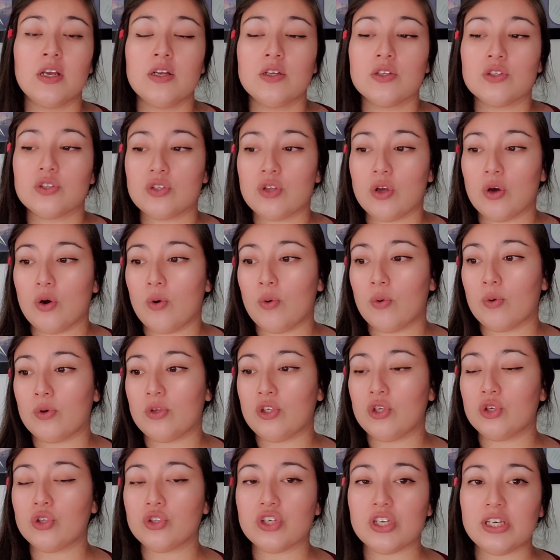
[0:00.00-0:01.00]
So
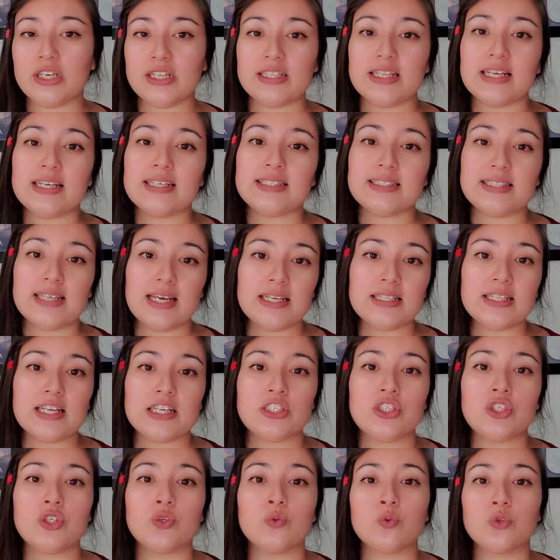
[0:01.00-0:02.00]
usually they say
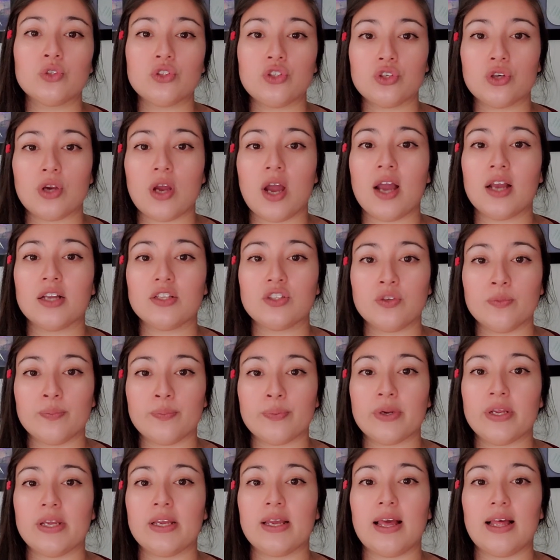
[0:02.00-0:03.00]
that you would try to
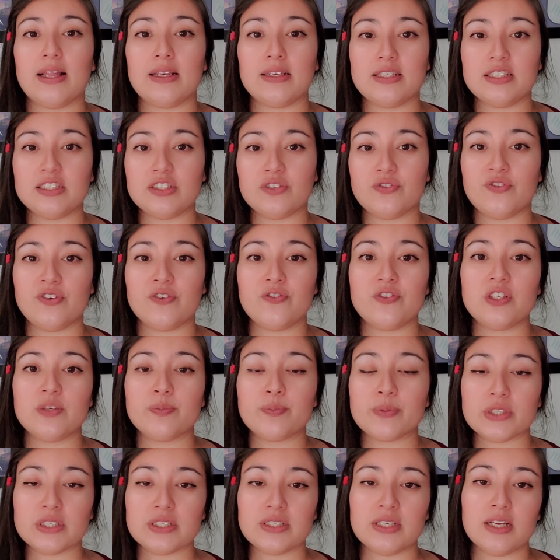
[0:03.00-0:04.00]
bring at least
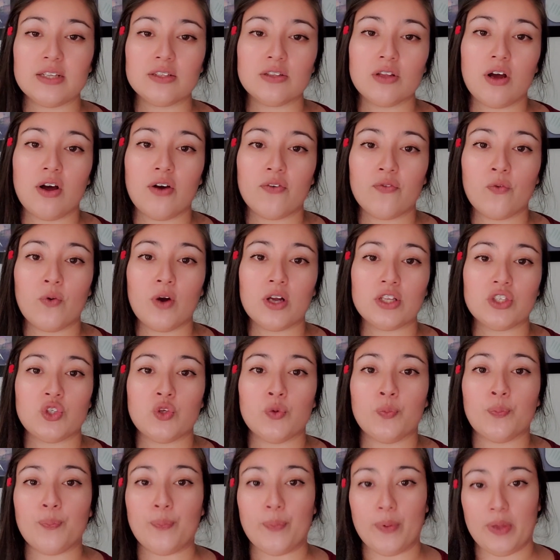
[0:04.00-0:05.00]
50% of what
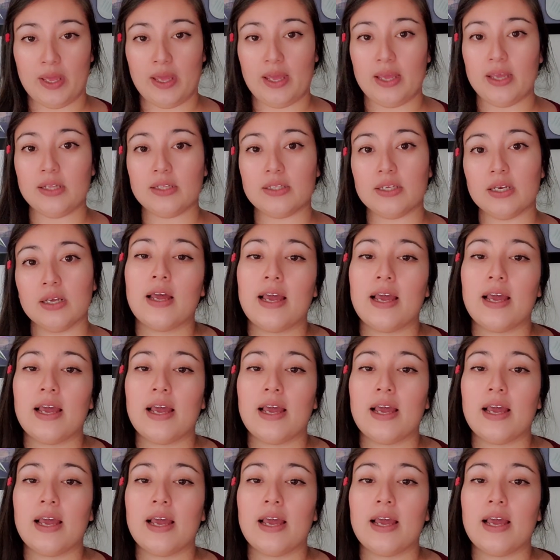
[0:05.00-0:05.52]
you paid,